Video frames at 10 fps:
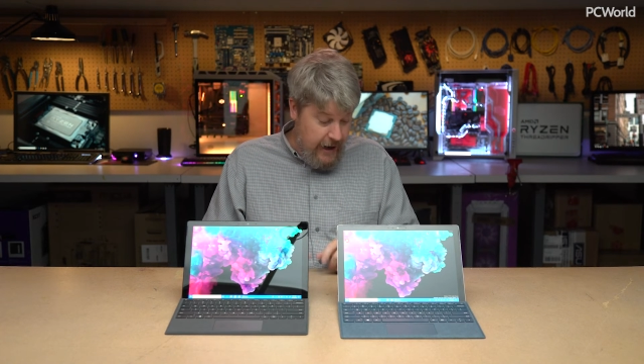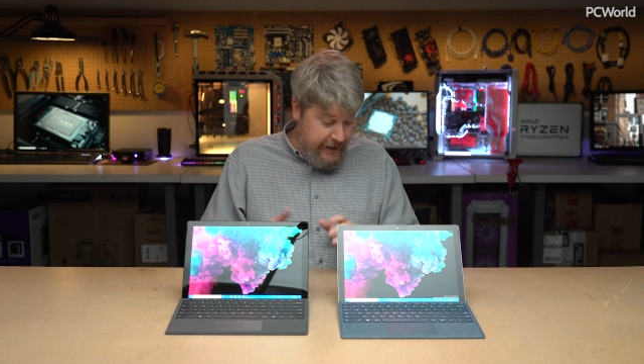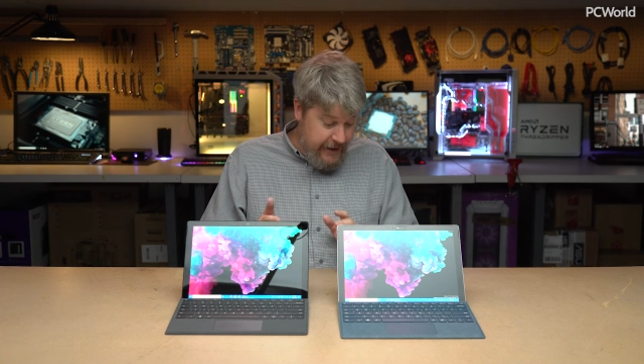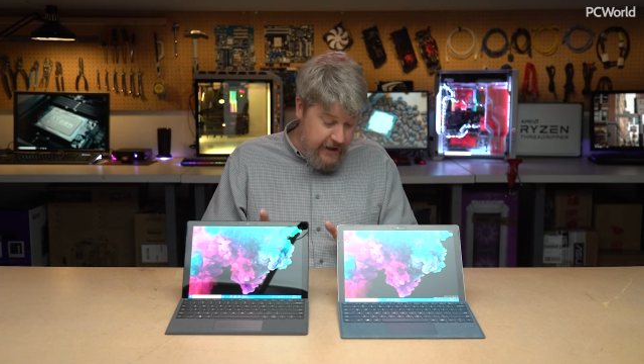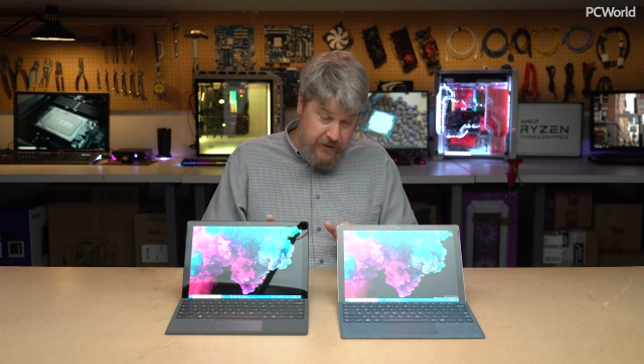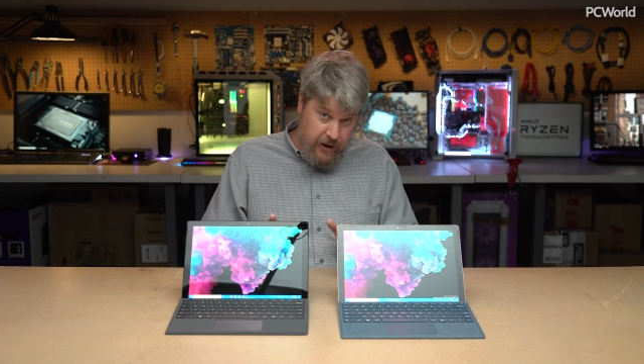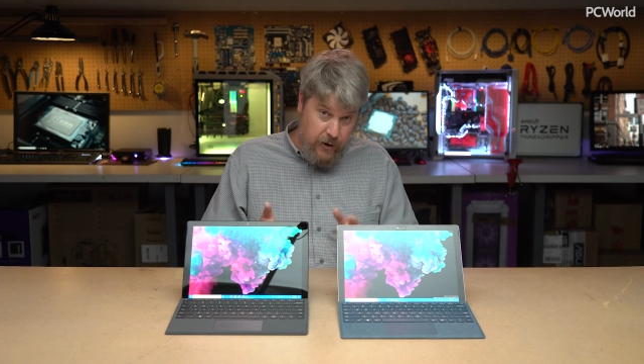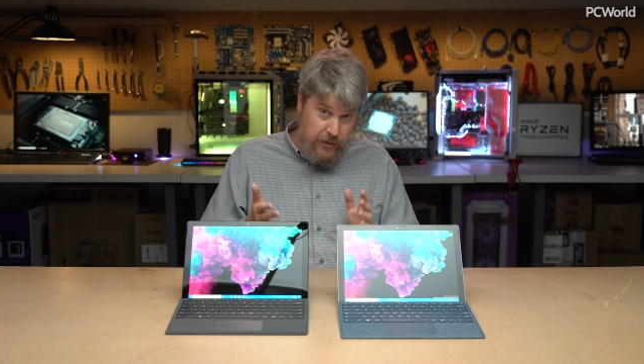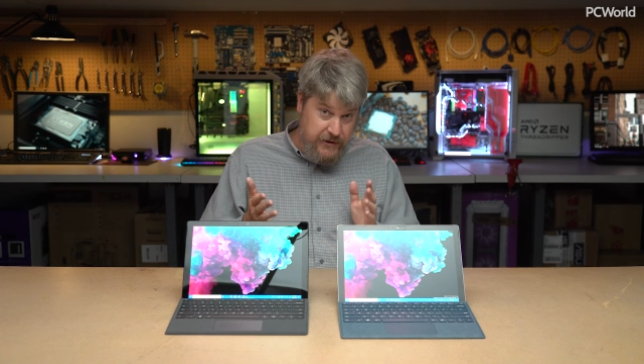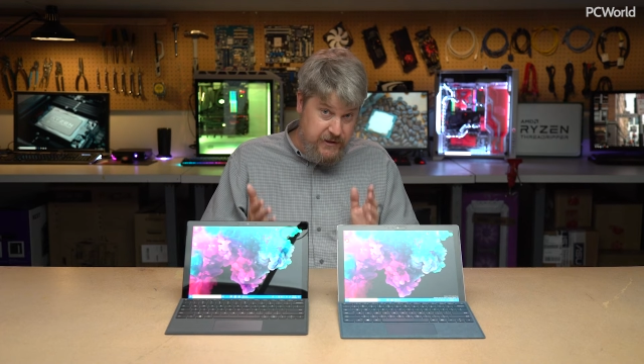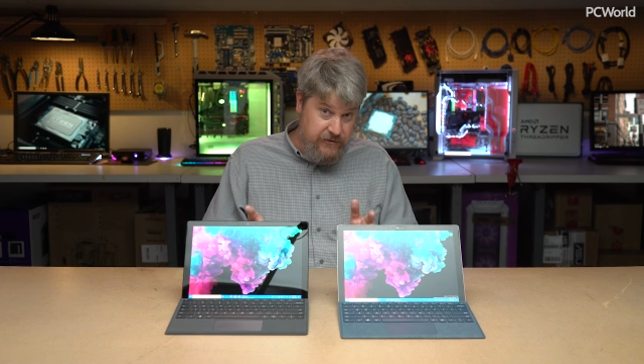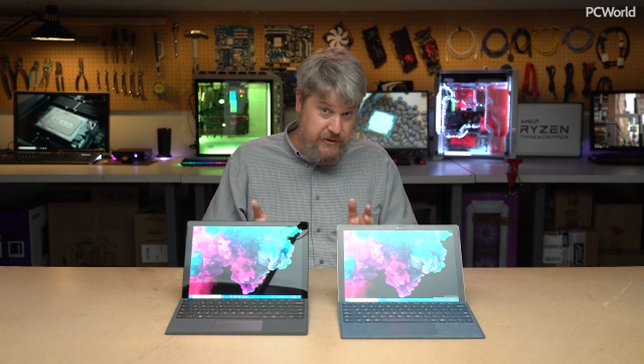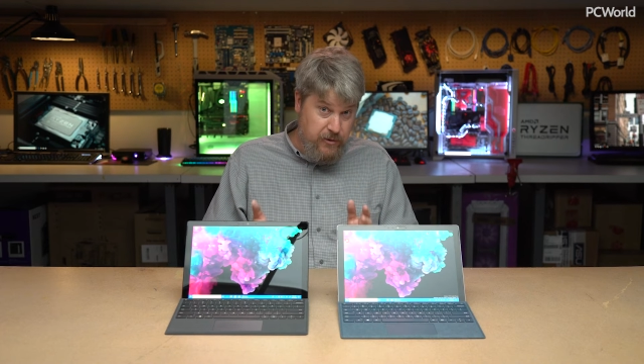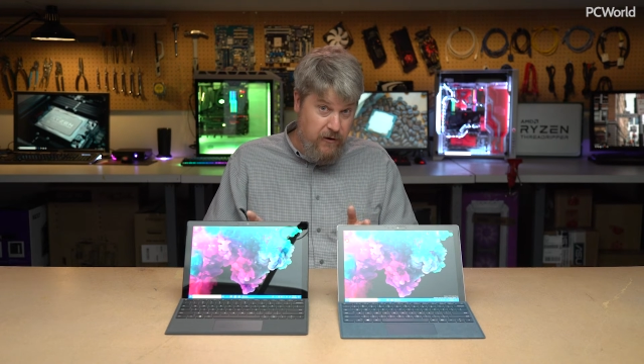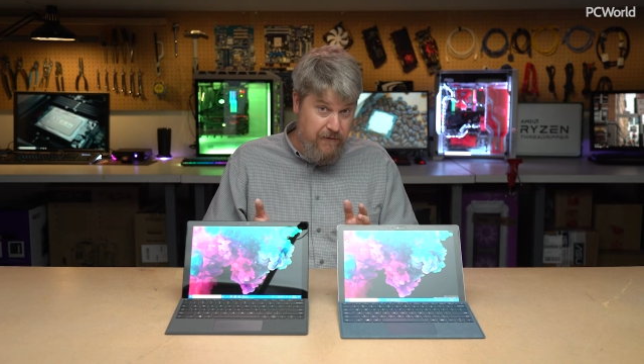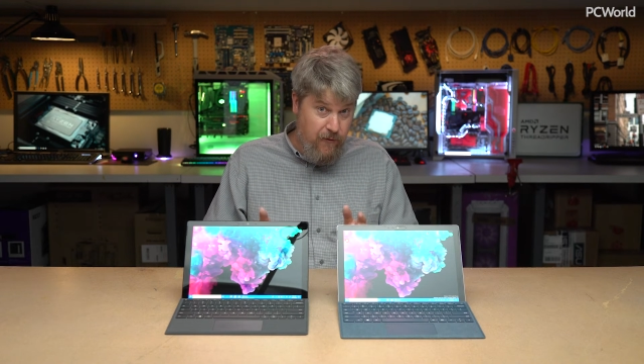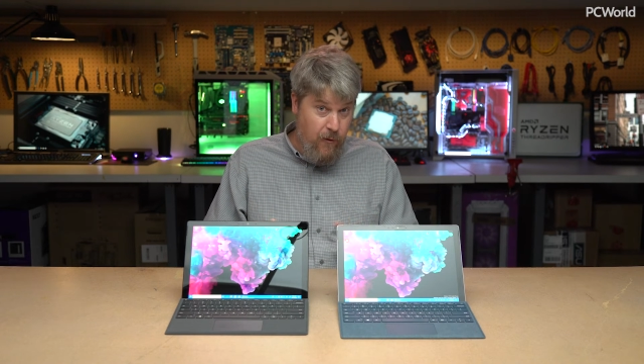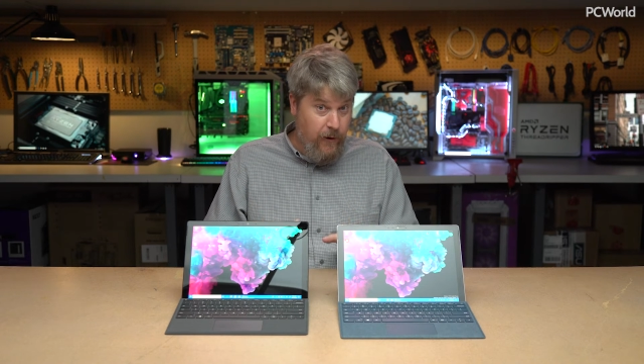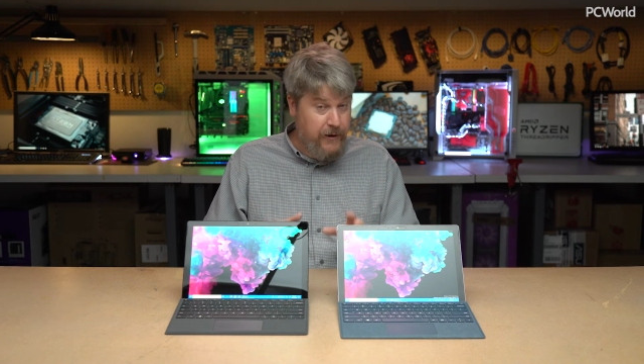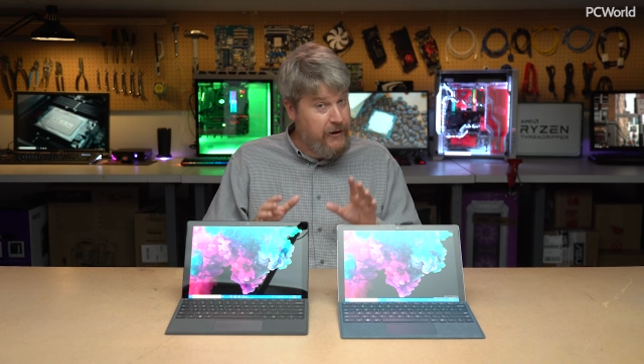Again, though, with the Surface Pro 4,